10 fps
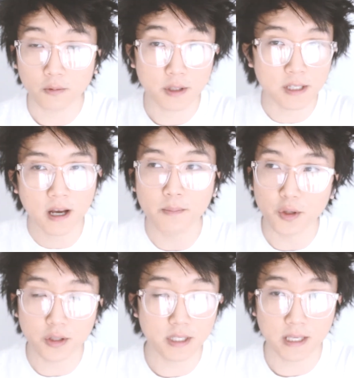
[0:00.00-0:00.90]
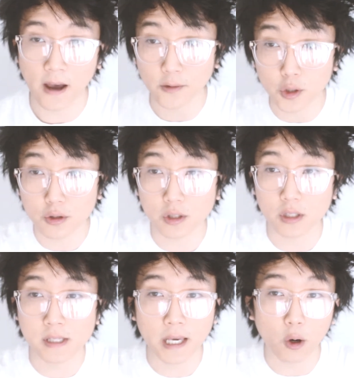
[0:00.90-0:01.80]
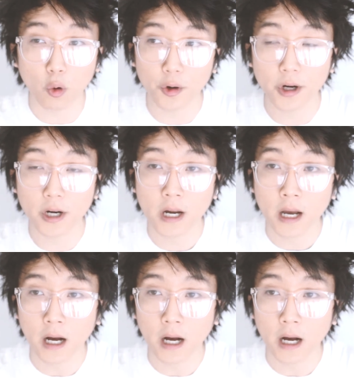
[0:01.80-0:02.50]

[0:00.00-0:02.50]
With some, you just have to use the set order.